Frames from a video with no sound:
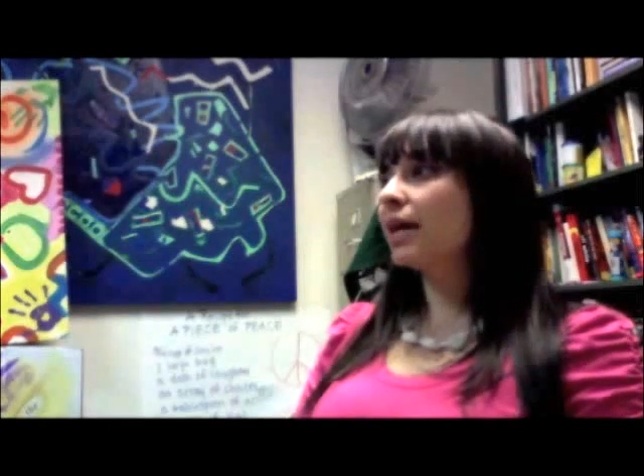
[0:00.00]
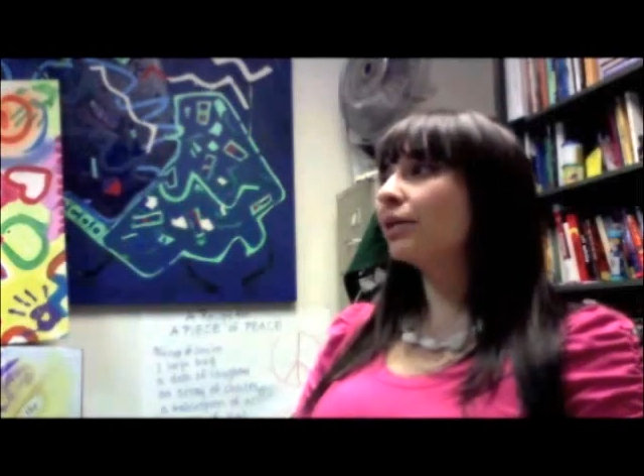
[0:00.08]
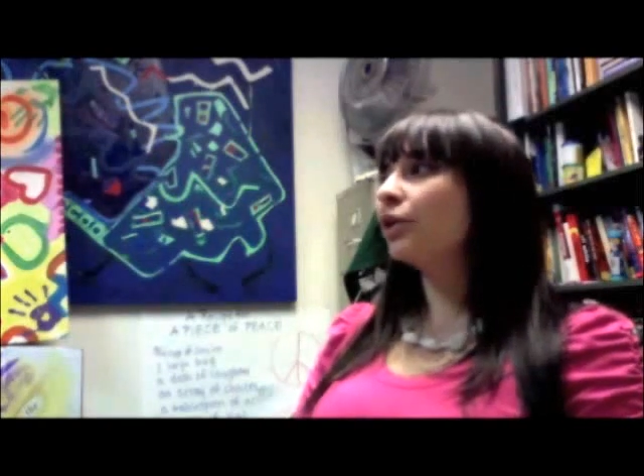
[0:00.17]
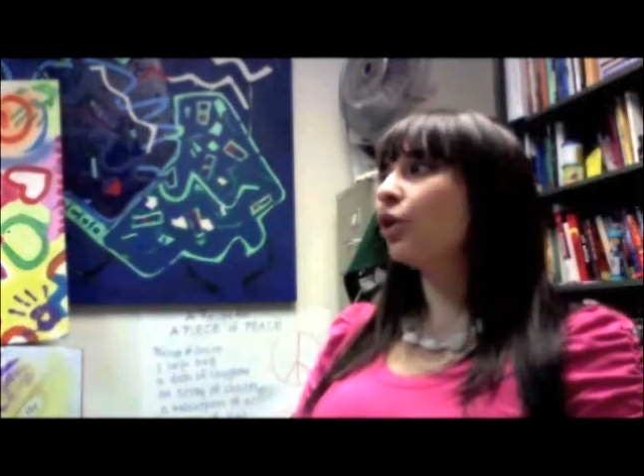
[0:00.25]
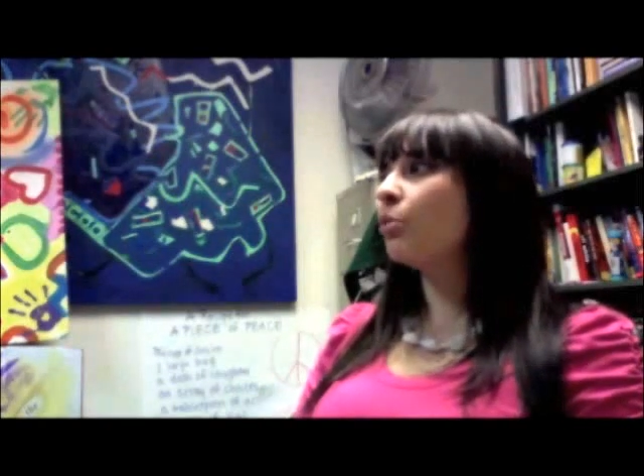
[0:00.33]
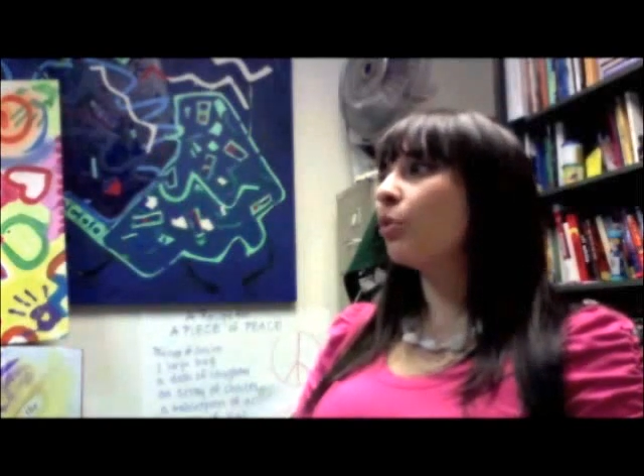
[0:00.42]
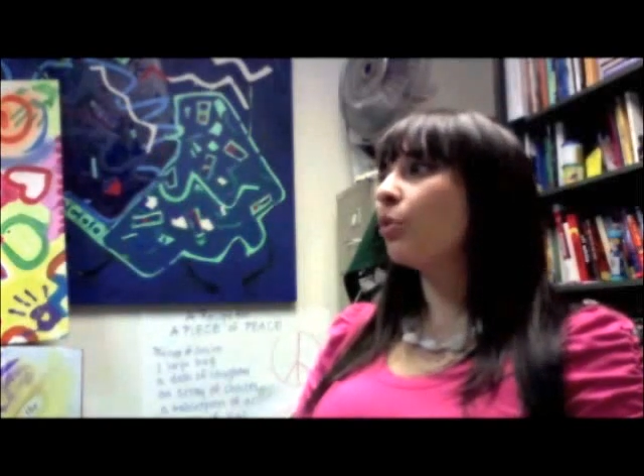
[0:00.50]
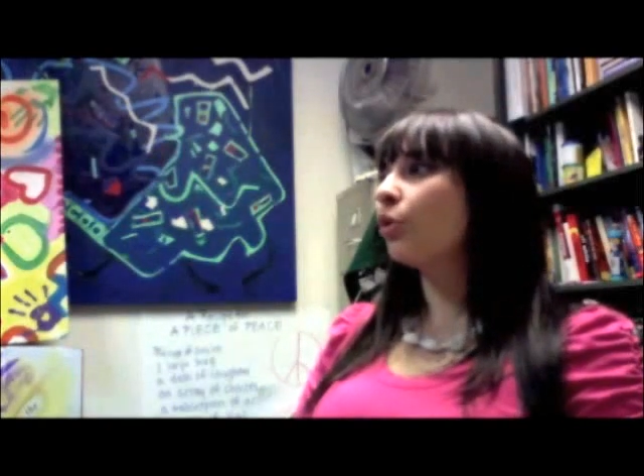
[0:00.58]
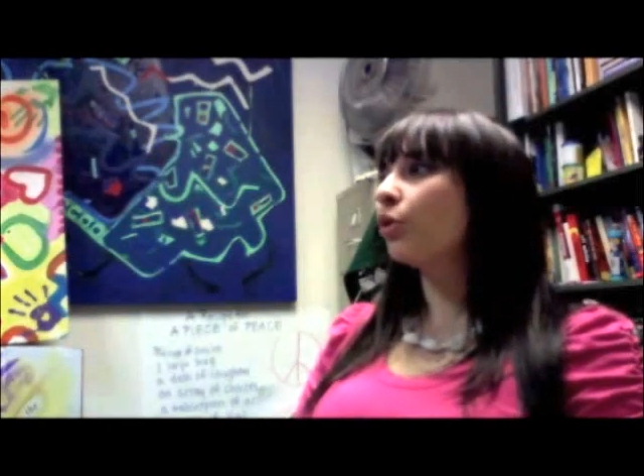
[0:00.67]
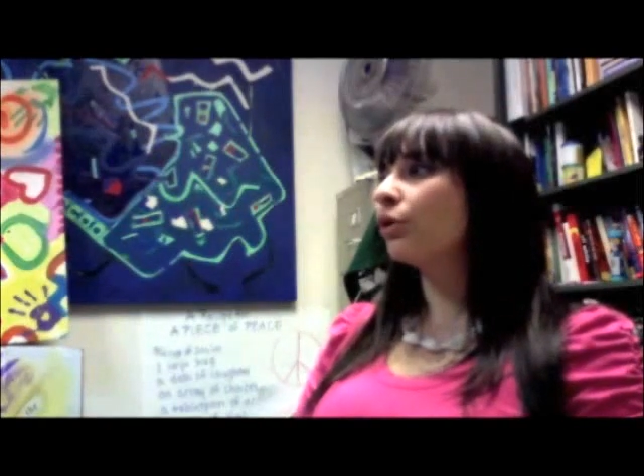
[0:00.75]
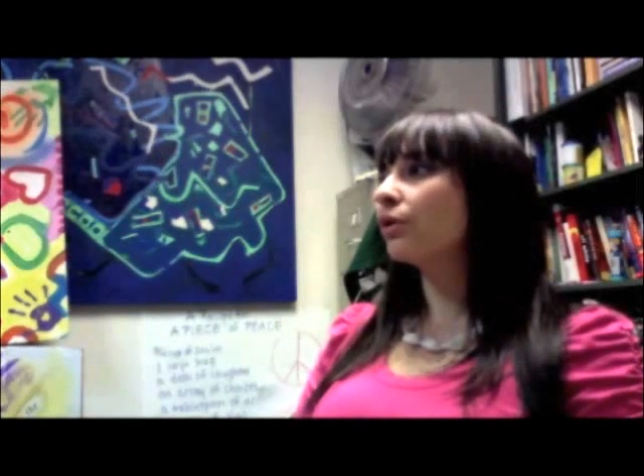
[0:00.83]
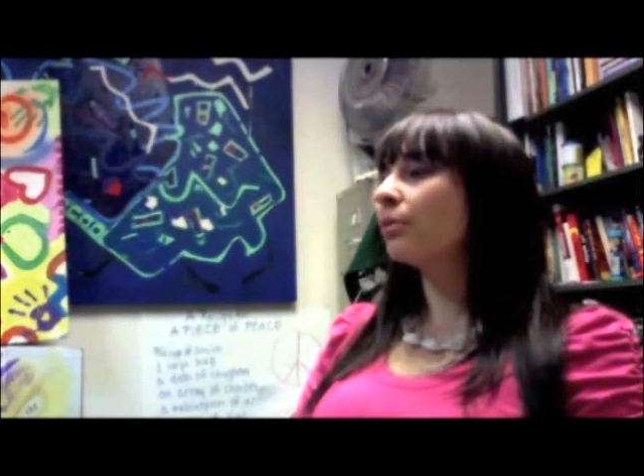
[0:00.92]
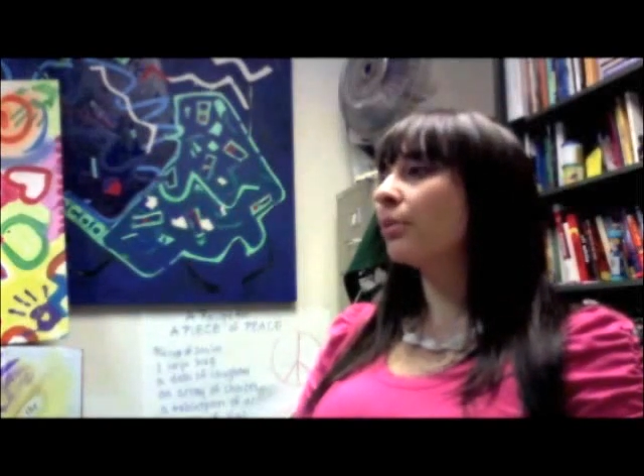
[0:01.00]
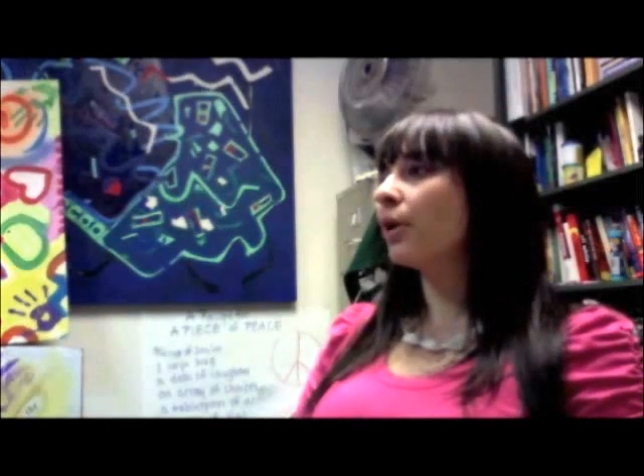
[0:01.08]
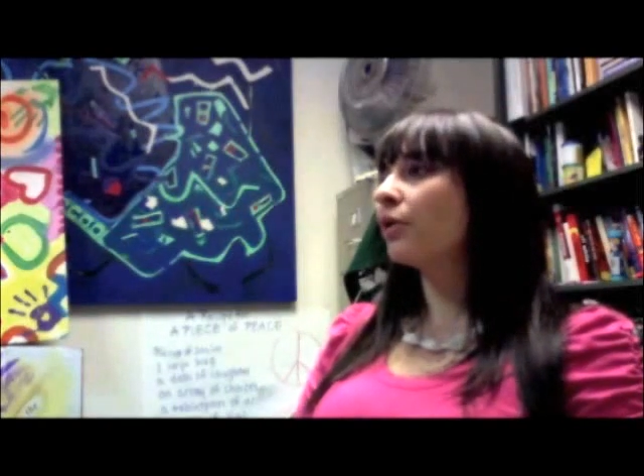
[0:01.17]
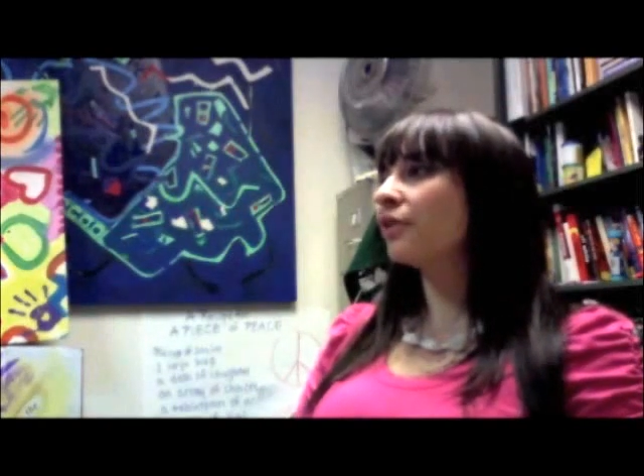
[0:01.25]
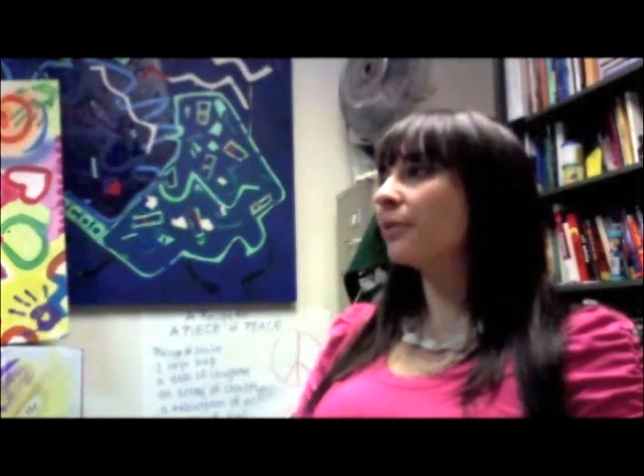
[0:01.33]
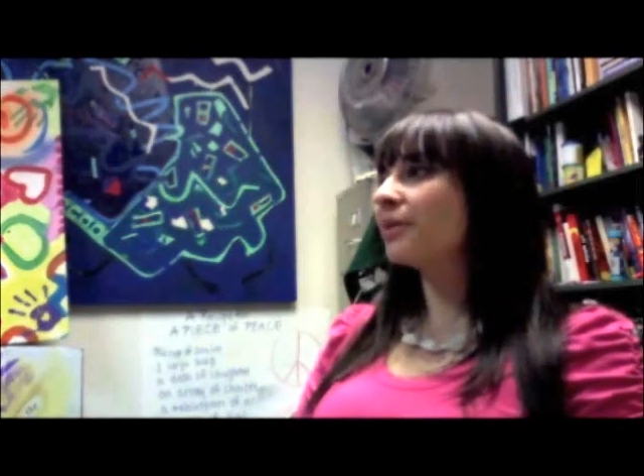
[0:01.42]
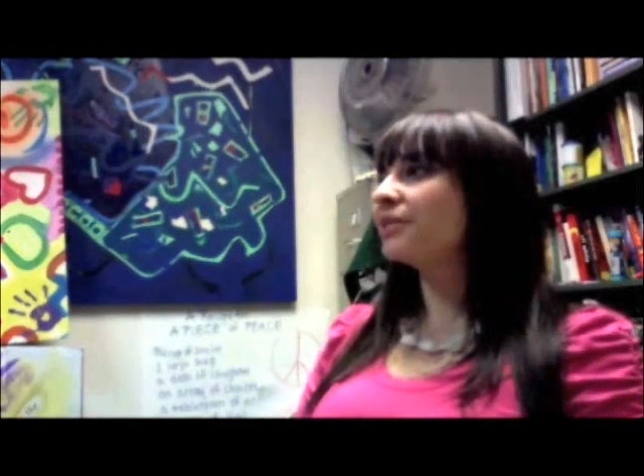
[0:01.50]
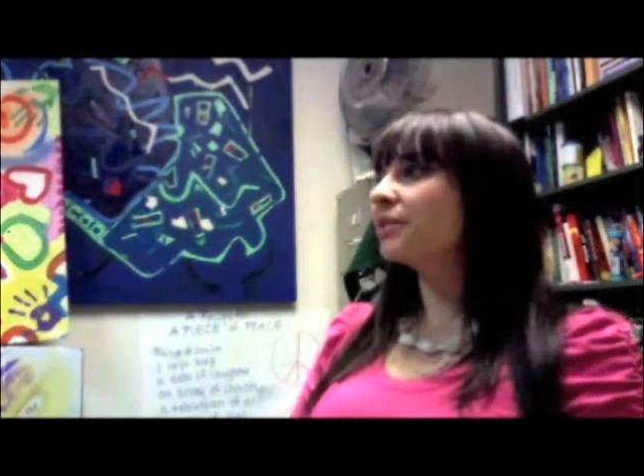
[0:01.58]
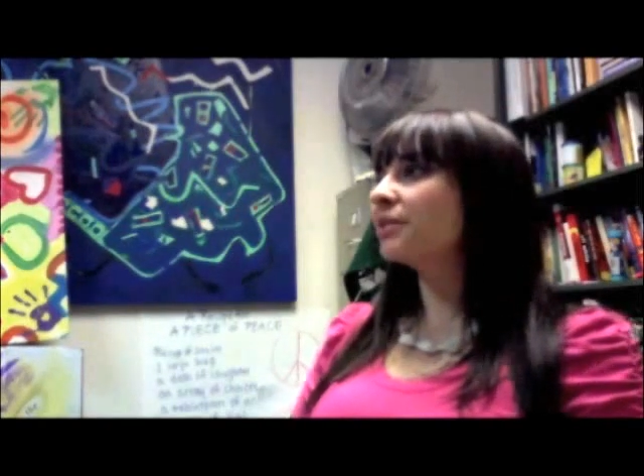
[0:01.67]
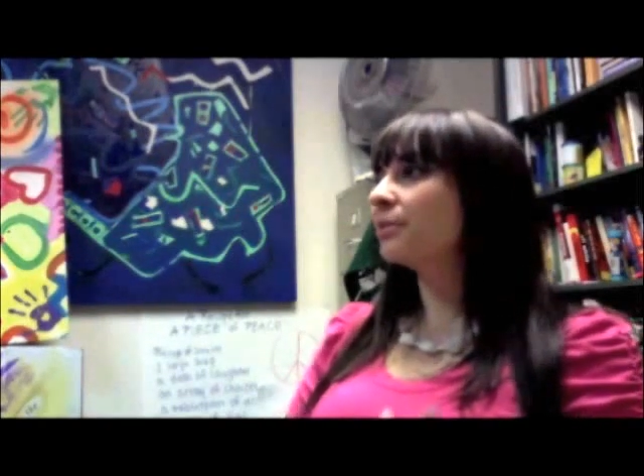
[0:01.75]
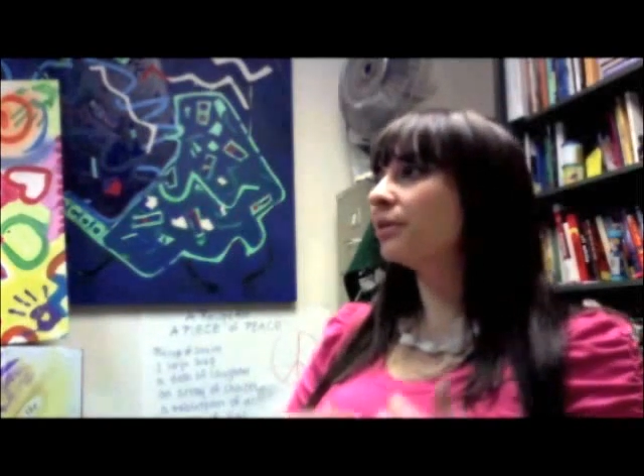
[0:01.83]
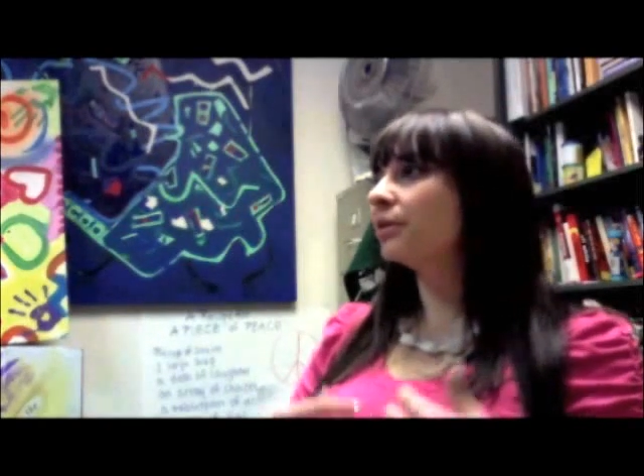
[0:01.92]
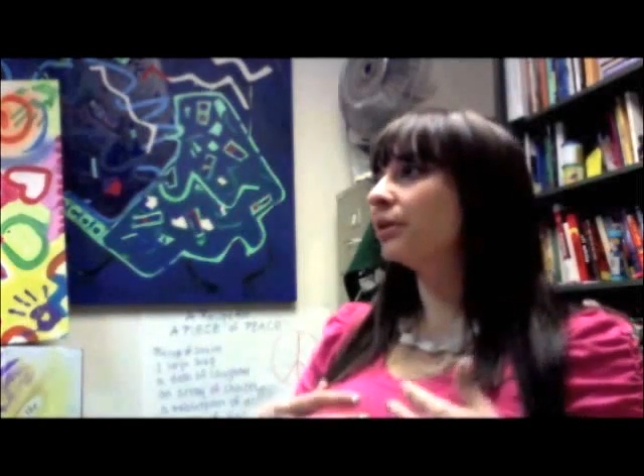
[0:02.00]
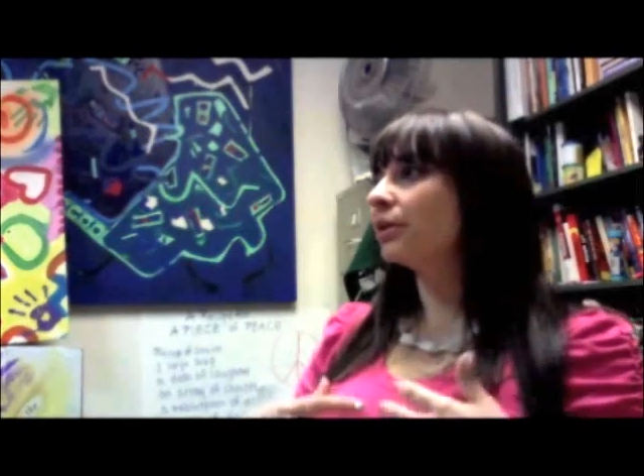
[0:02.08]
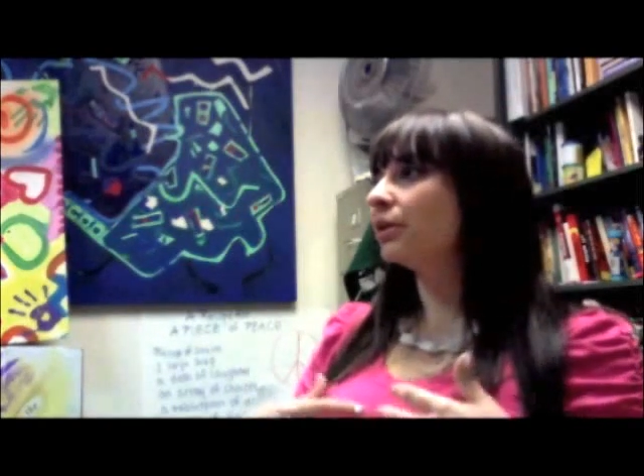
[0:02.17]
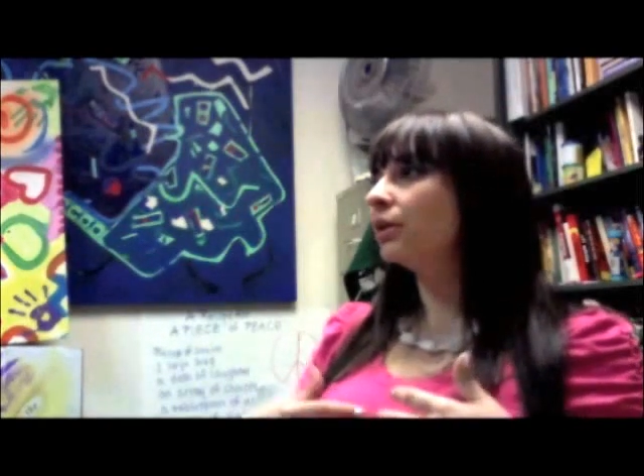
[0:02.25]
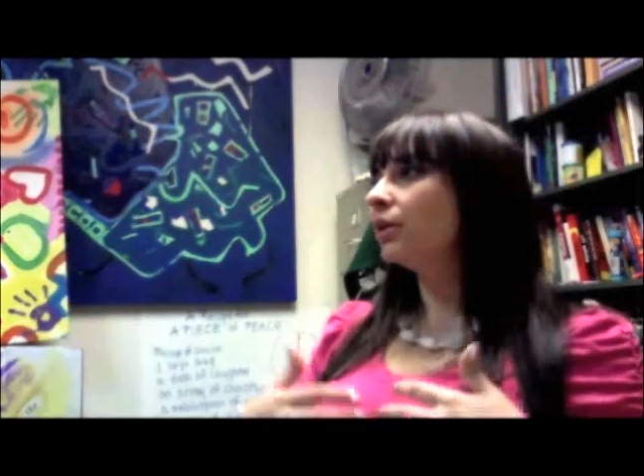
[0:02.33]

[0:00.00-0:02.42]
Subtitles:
I know more about them intimately.